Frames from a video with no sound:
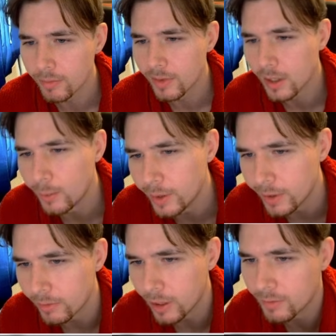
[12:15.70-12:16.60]
We don't
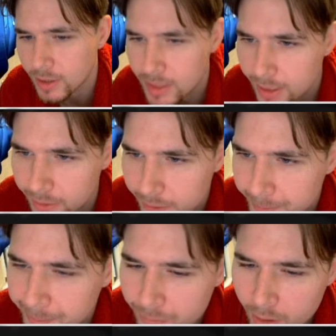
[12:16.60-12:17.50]
ever have to take there.
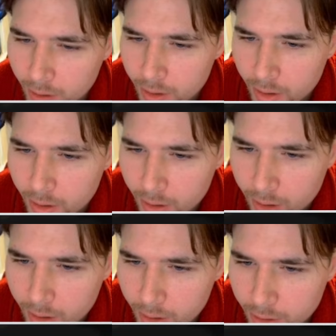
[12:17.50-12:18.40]

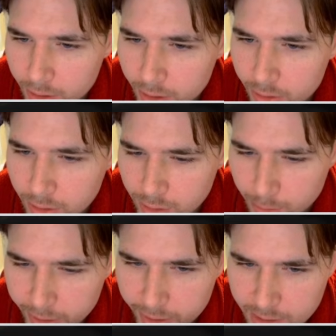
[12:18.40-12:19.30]
And then here I'll just
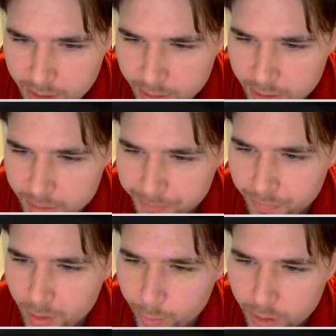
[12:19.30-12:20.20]
play e6.
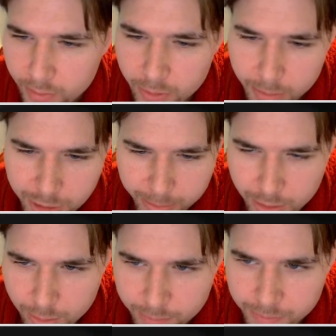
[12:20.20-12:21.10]
We leave the bishop at
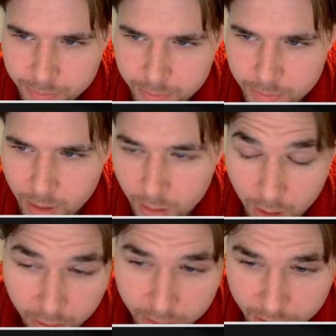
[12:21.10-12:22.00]
home a lot
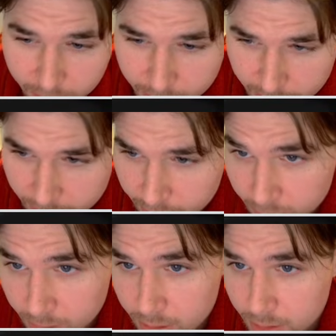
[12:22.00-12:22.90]
of the times in
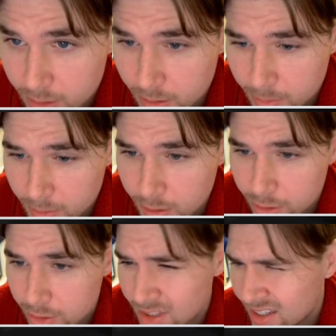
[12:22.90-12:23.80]
these
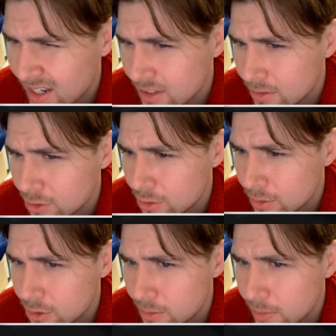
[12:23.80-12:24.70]
positions, and that should
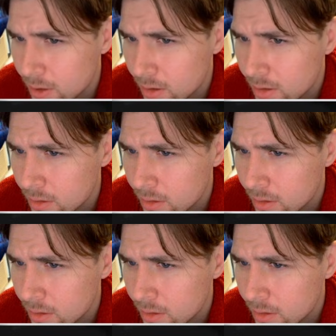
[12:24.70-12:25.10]
just be